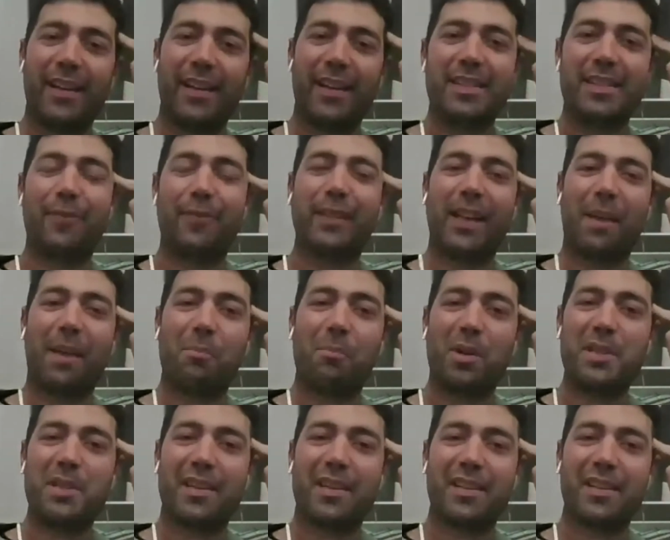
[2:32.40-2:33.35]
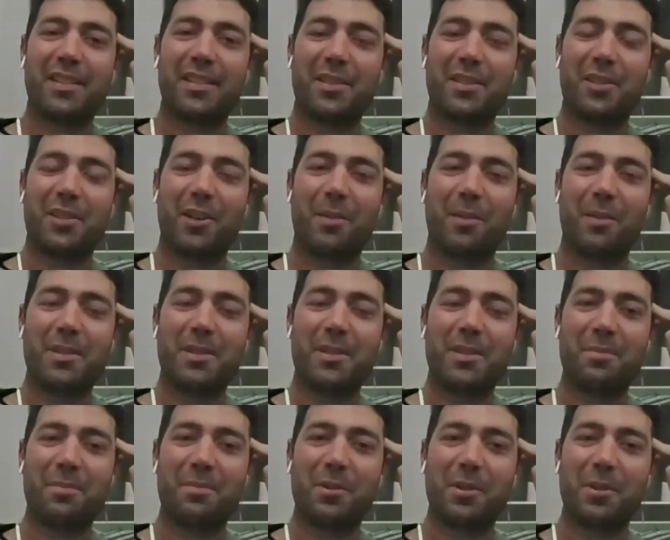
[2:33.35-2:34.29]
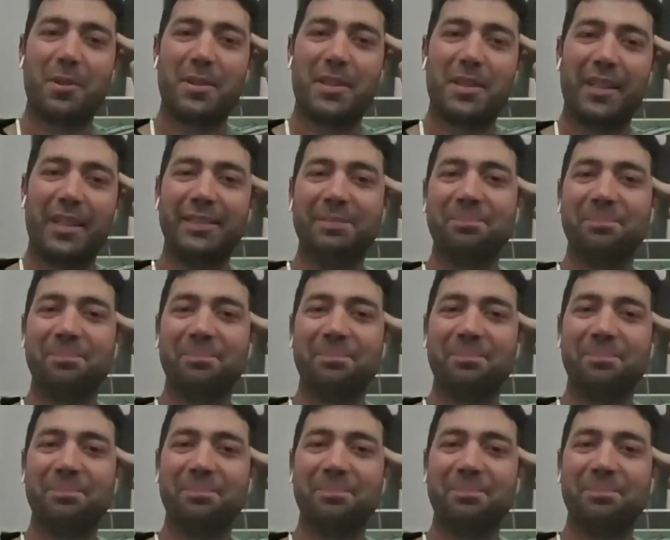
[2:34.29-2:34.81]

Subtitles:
Definitely unprecedented times, isn't it, boys? Yeah,